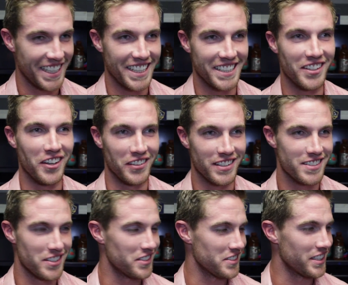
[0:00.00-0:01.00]
Yeah, no, like,
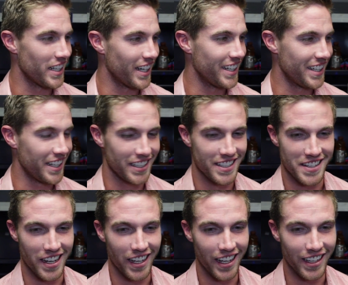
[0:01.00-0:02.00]
seriously, yeah. Because
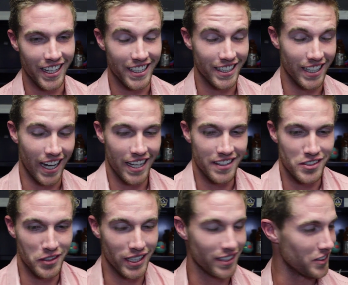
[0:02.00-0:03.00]
I had to
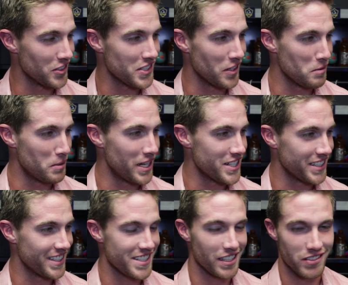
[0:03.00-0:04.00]
do like a little celebration
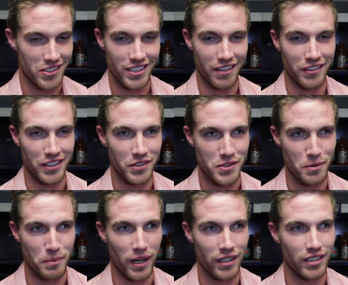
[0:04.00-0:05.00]
and stuff, so definitely it was a
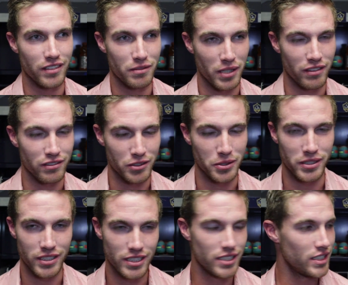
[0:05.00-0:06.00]
reminder of playing forward.
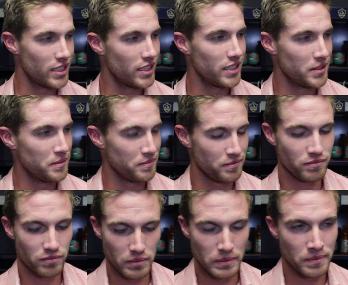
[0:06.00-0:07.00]

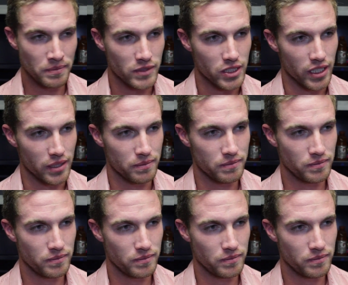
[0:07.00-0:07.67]
So, yeah.